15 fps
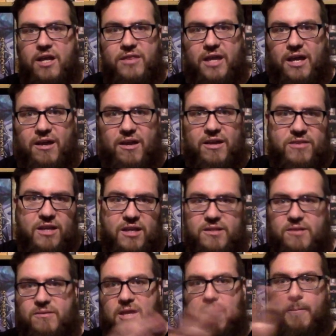
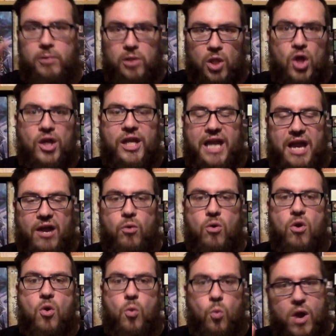They're plotting out
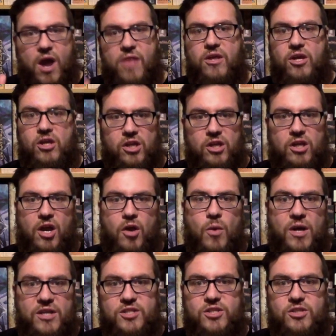where they're going to
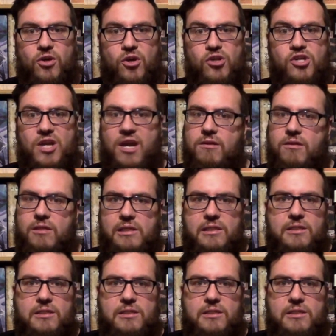go and search, and